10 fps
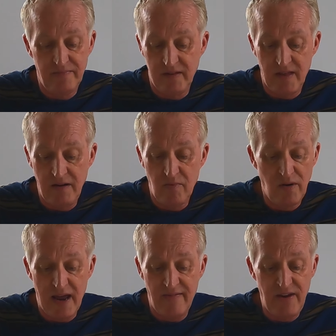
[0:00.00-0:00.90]
they
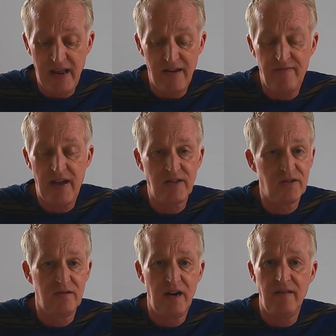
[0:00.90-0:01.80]
won't have any effect
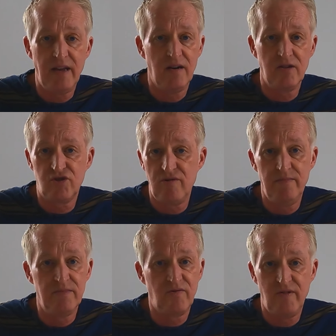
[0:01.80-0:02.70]
on anything like
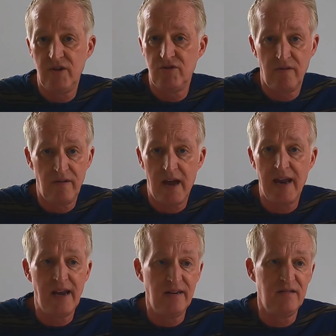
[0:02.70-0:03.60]
shrimps, fish, or,
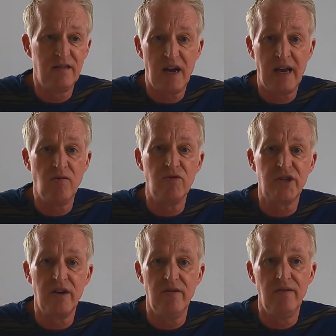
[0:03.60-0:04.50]
and and
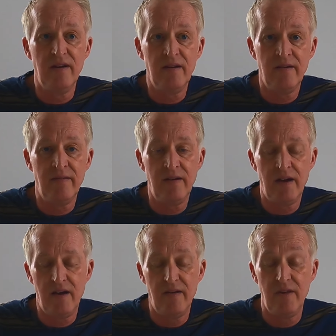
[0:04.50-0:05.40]
also
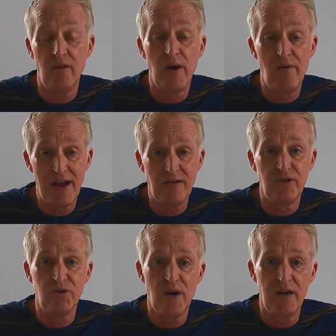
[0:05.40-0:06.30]
uh, the other way around
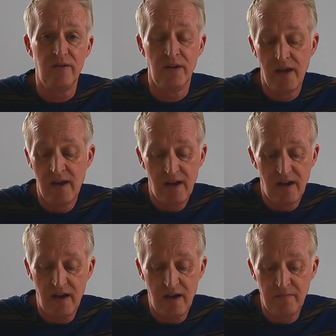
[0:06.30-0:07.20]
as well.
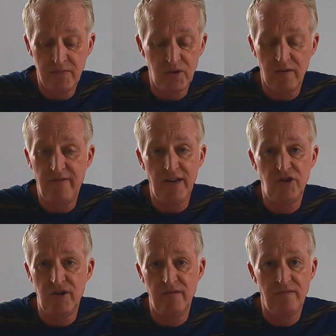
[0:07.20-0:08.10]
Um, sort of
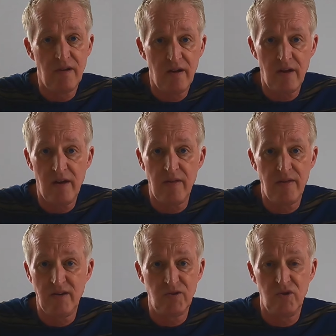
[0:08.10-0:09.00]
fish and other,
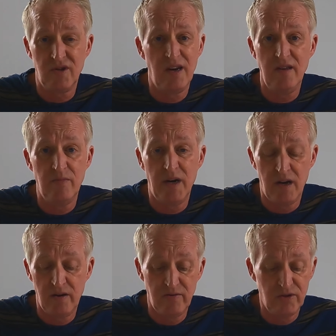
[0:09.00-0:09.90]
things, just leave them
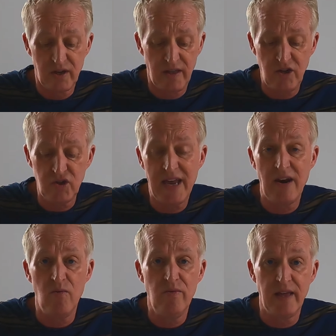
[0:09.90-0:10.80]
alone. So they just
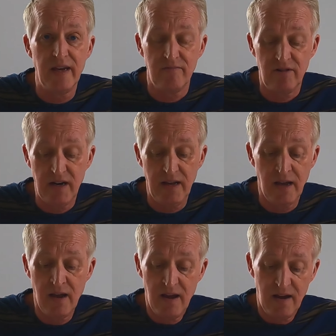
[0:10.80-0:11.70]
get on with it, really.
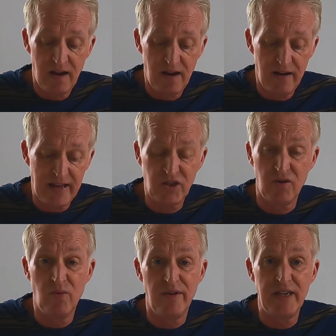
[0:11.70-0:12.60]
Uh, that's
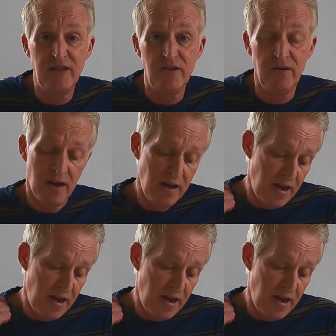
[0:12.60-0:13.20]
sort of what they do.